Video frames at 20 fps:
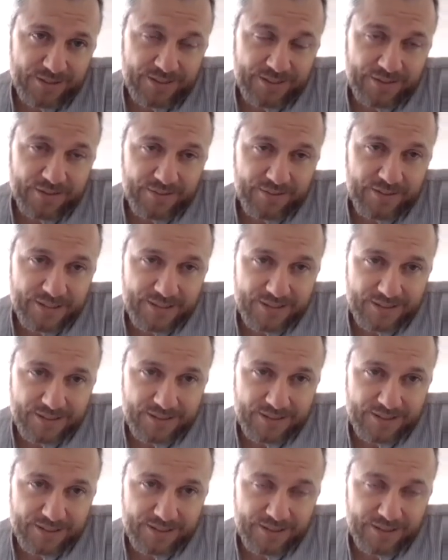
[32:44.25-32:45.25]

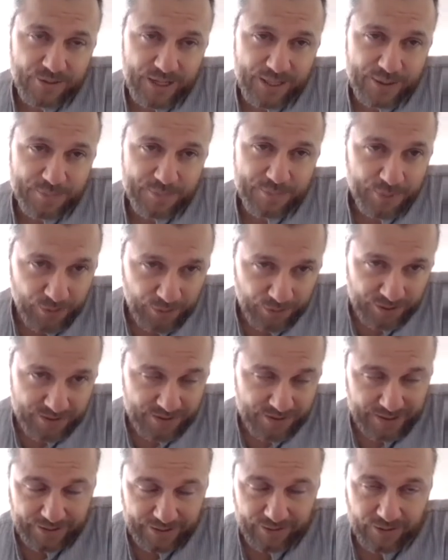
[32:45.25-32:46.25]
that address both
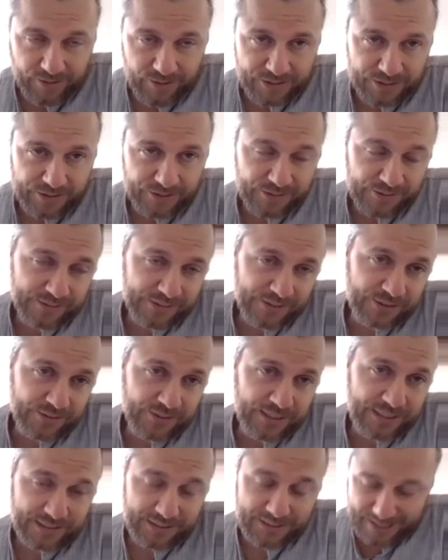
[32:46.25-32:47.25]
psychological
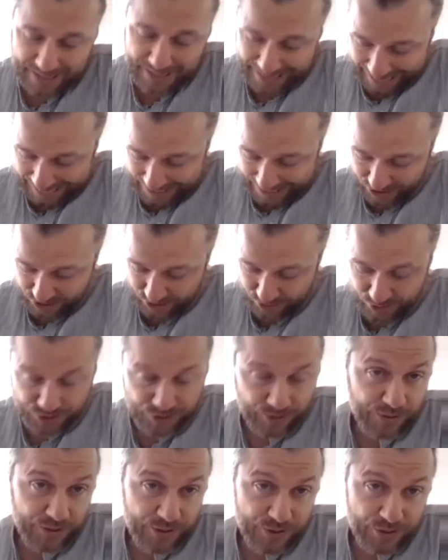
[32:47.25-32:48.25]
distress and
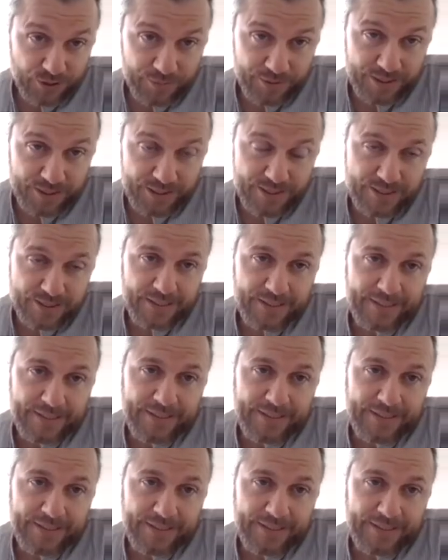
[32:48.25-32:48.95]
social determinants.